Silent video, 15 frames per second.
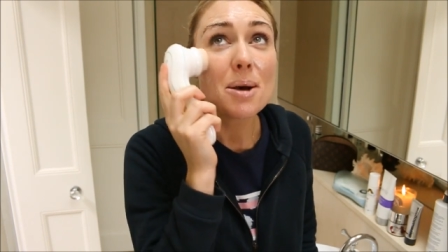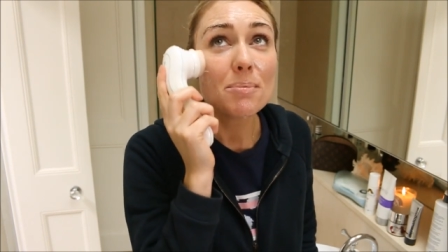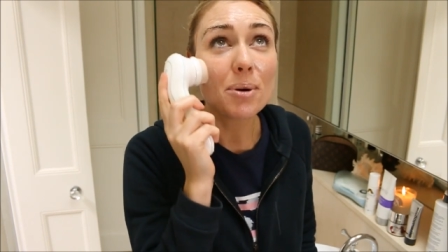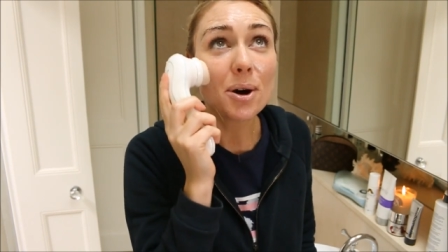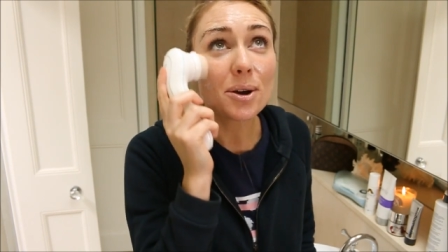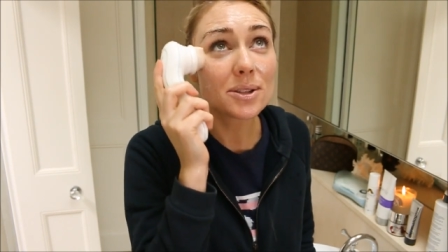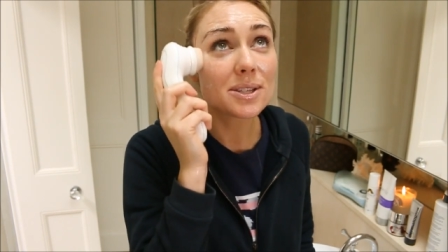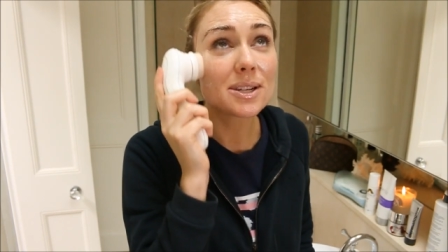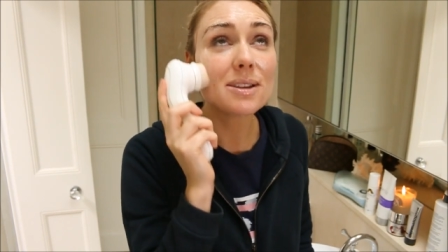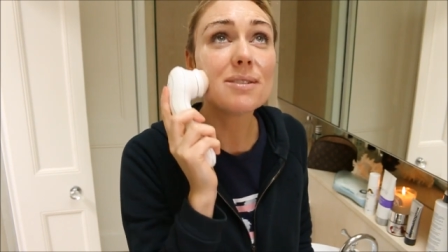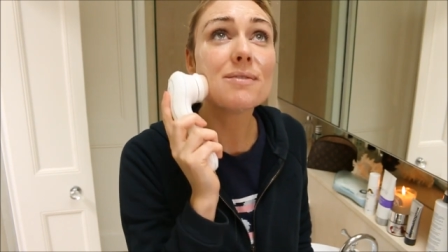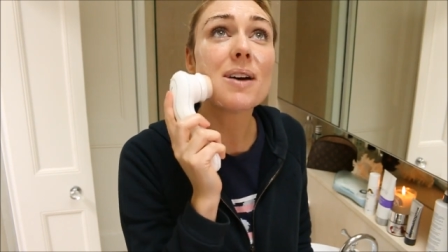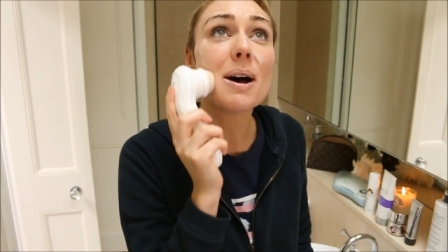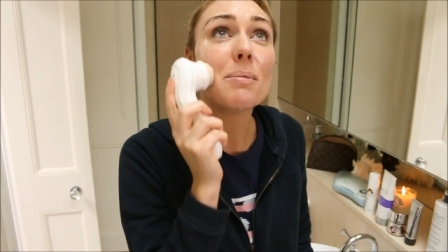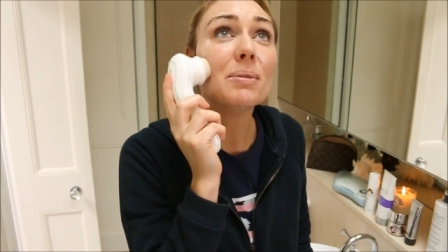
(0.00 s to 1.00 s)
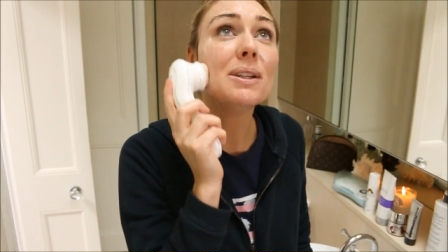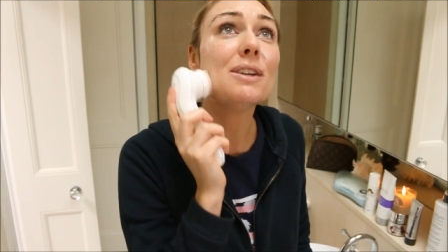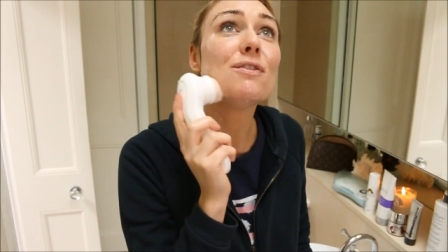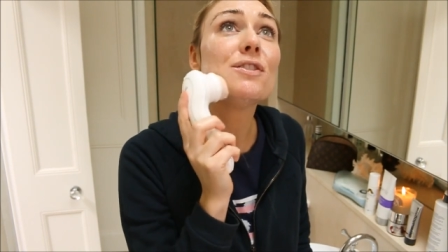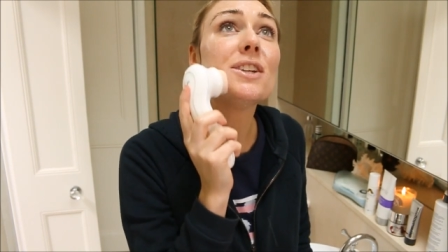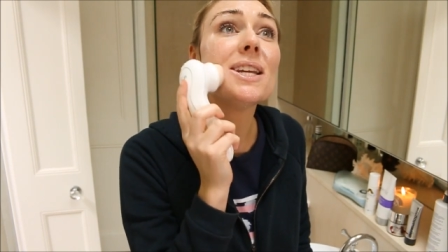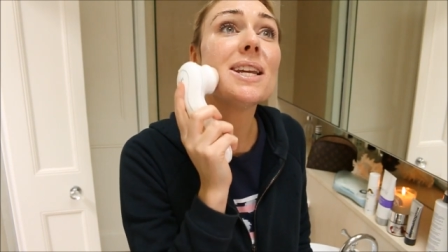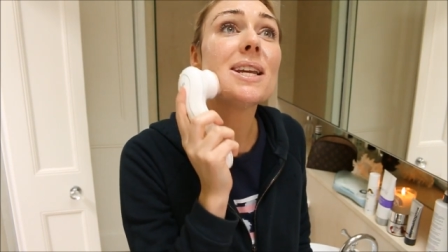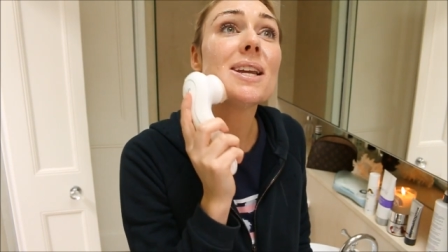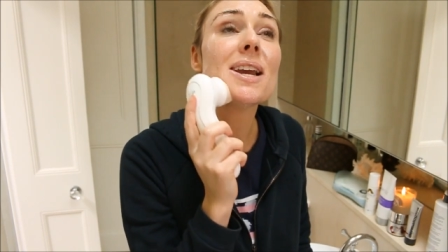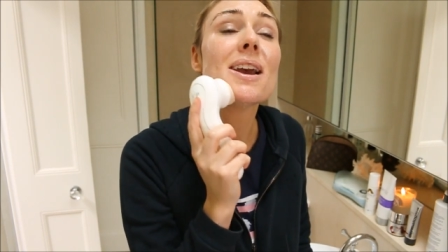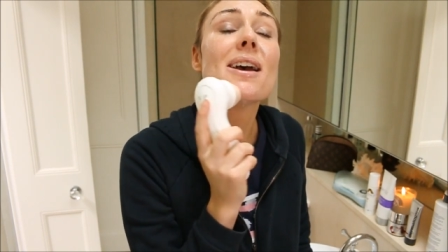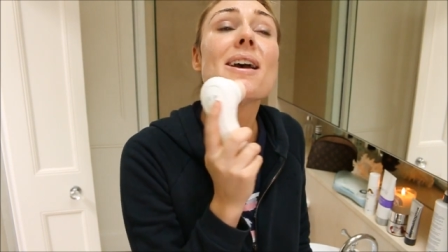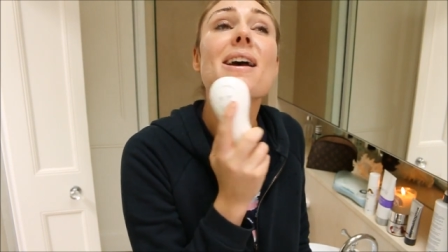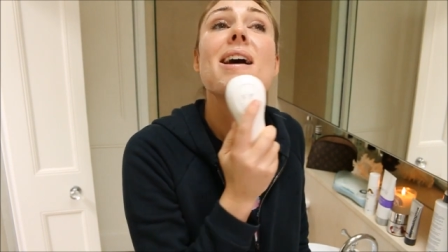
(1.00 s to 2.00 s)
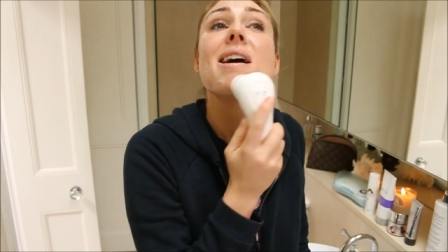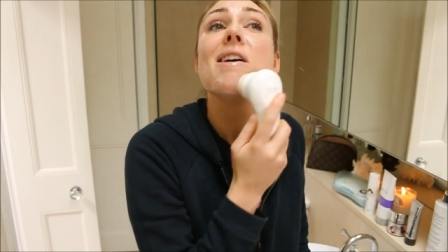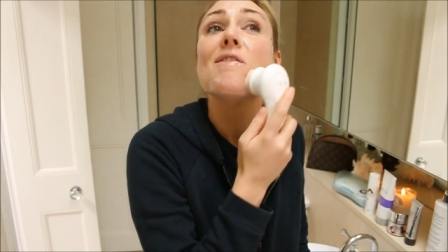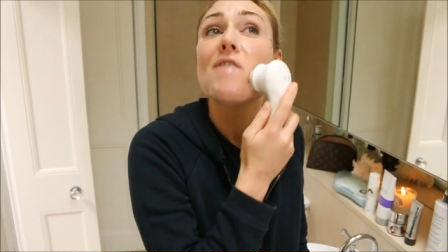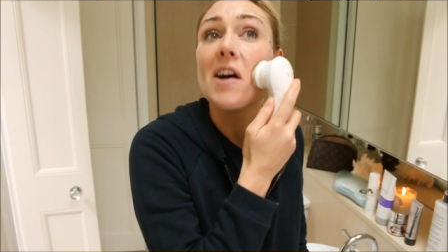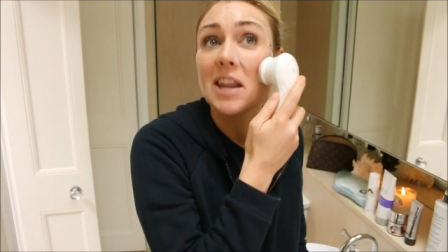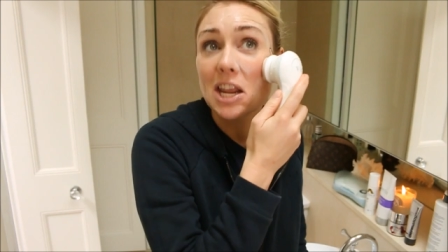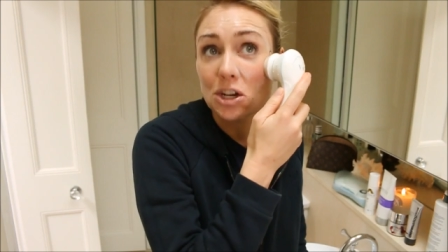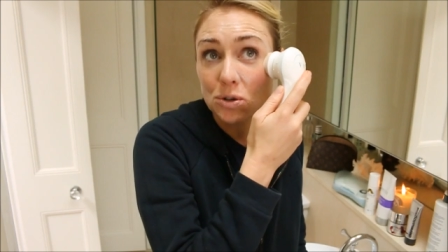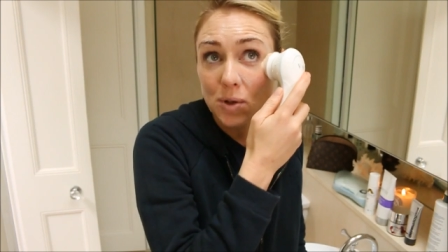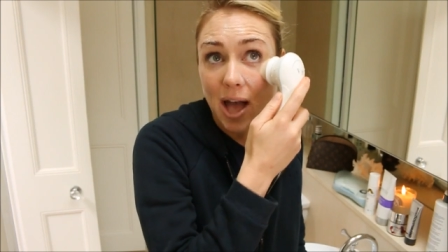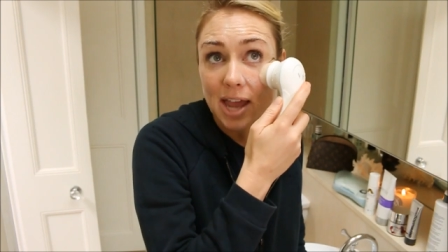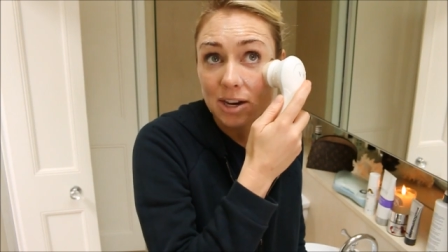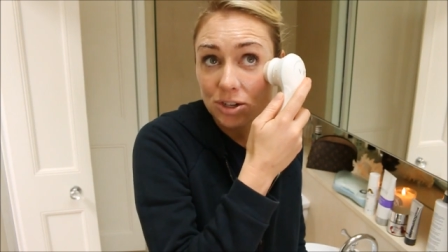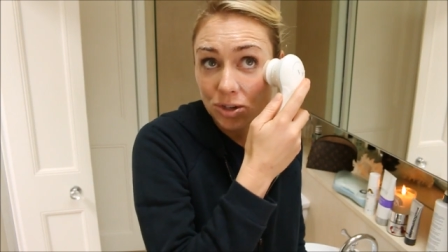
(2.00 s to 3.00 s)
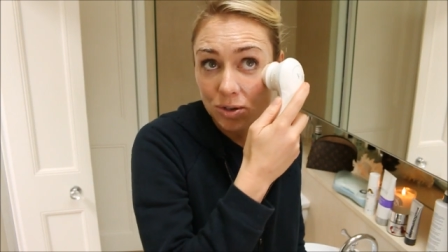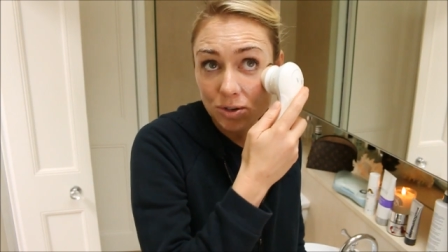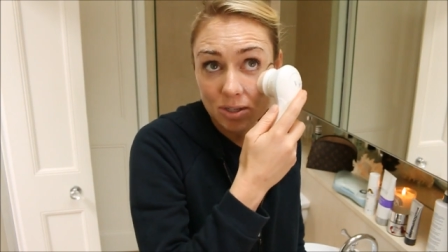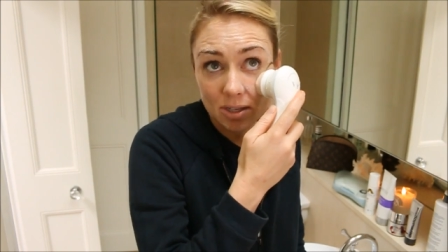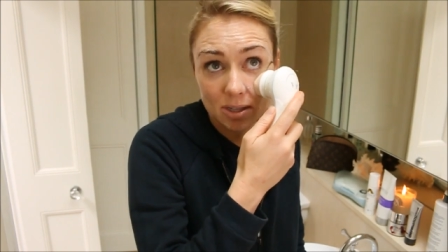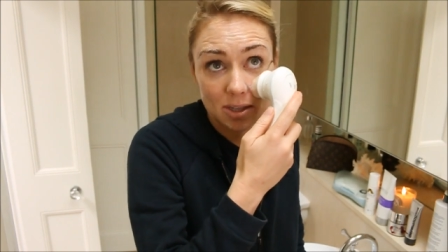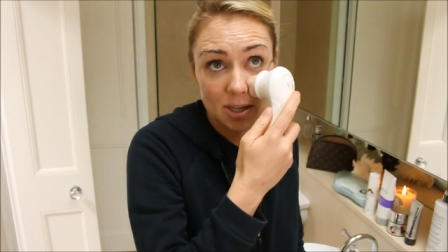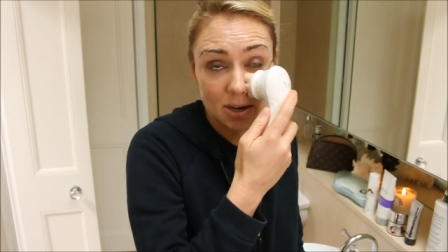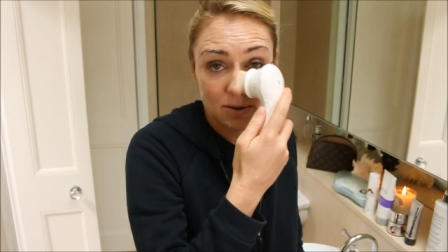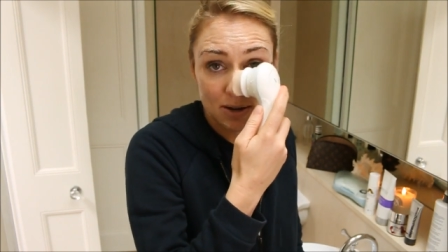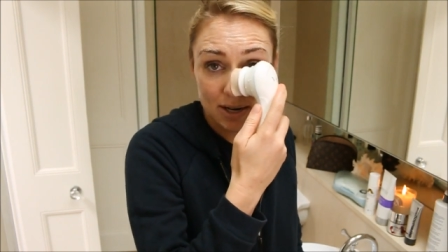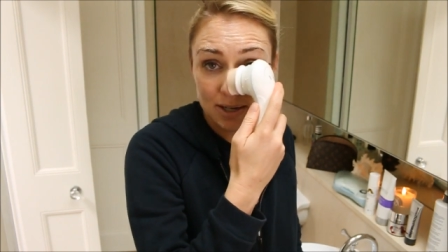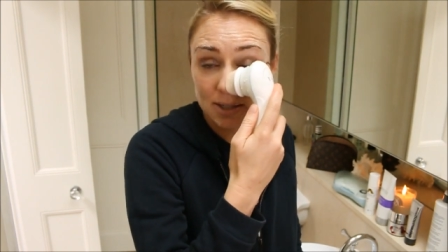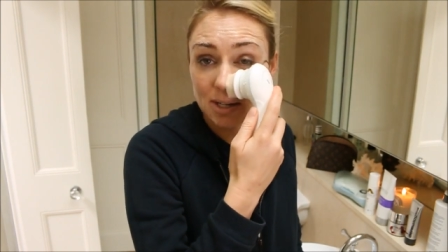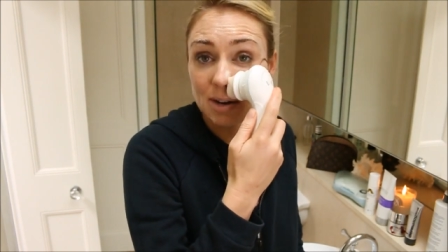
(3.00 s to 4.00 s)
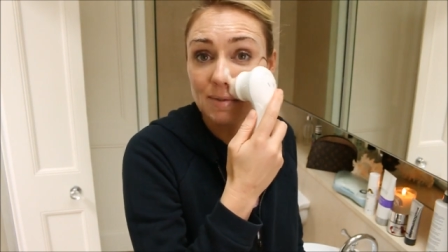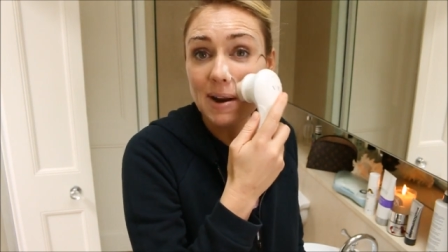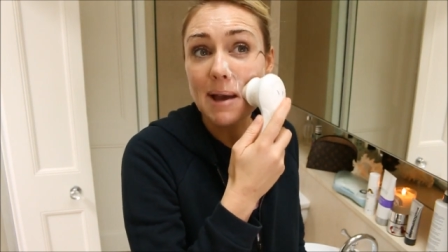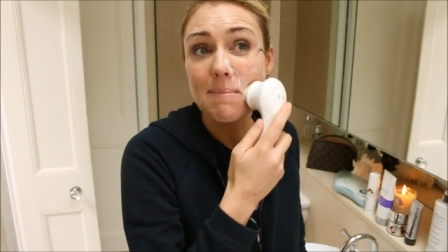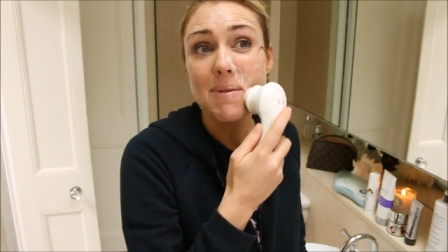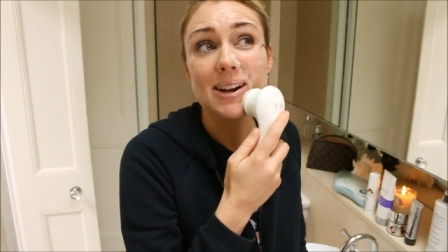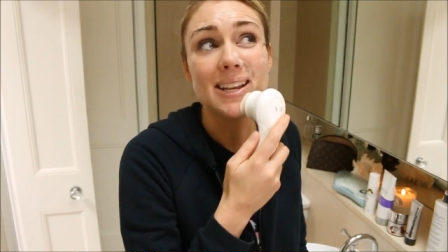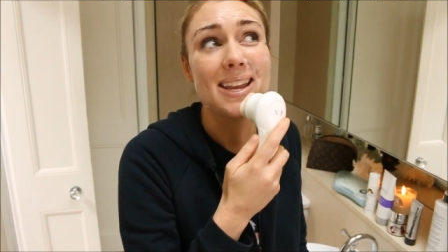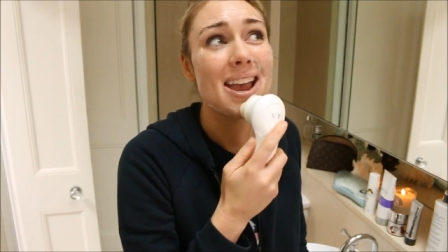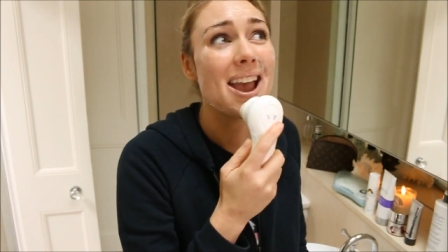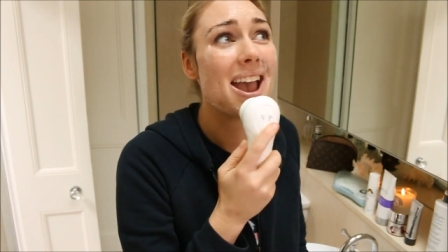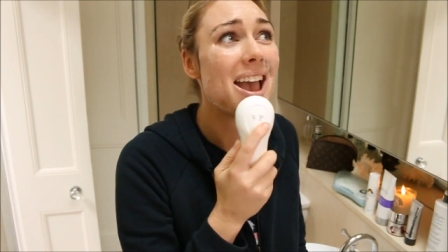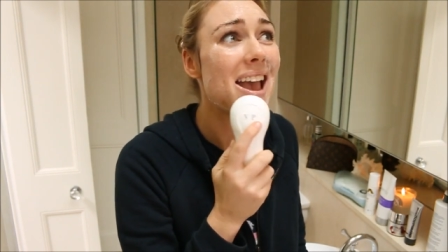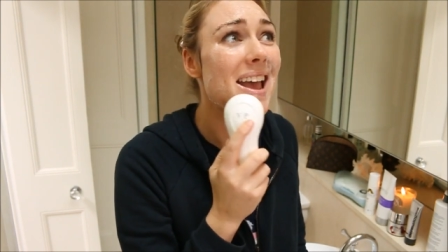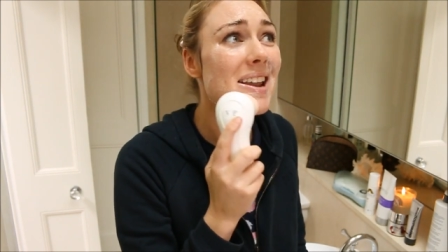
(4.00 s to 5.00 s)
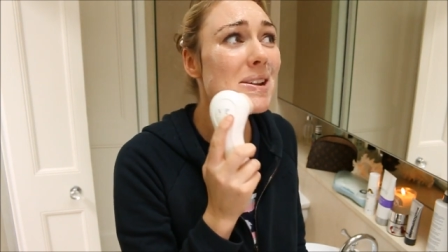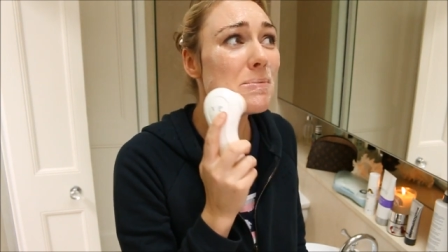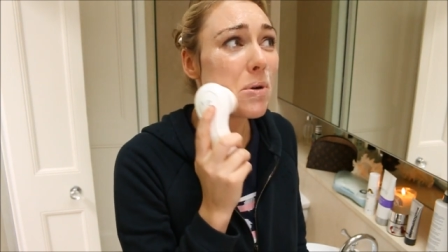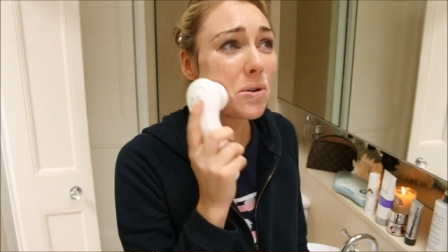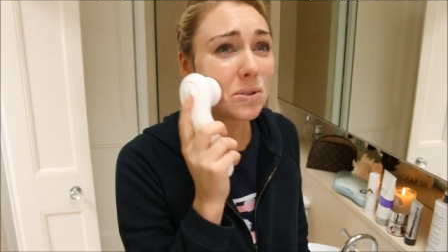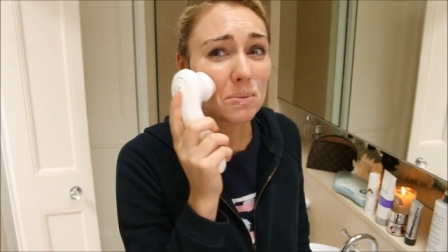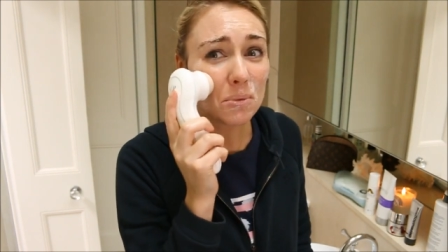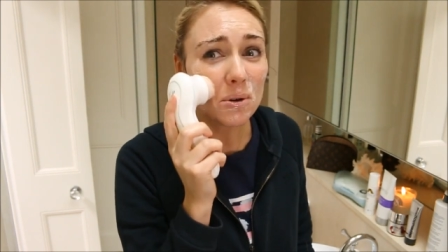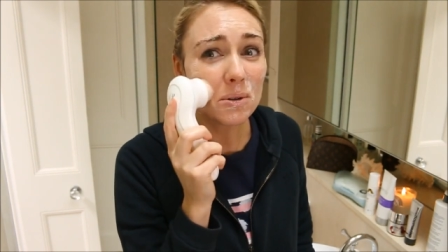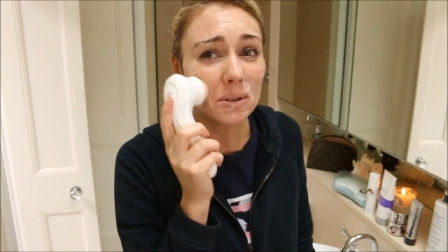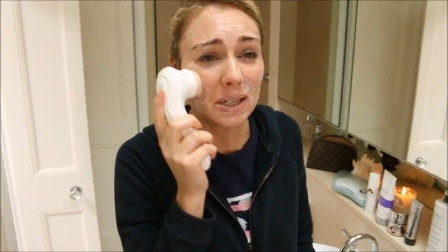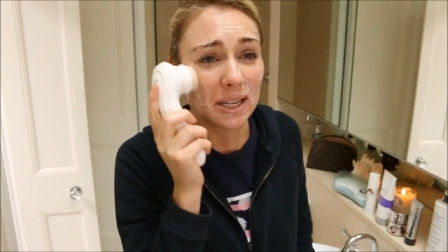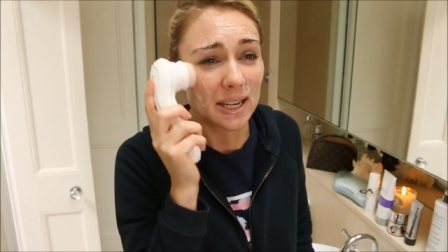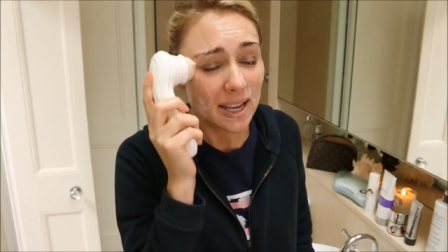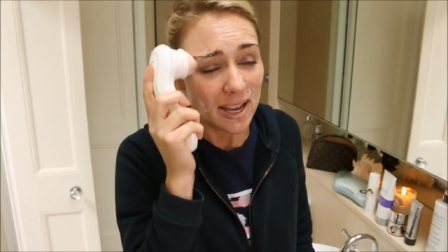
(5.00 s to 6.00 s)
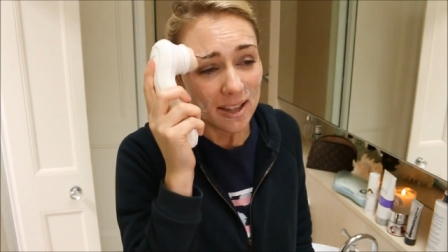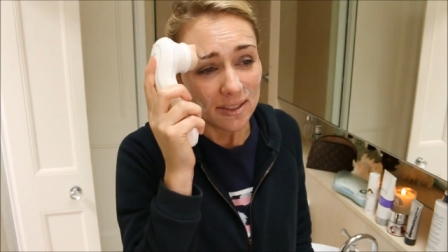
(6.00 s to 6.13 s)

positive, uplifting financial attitudes and theories around money. And most importantly,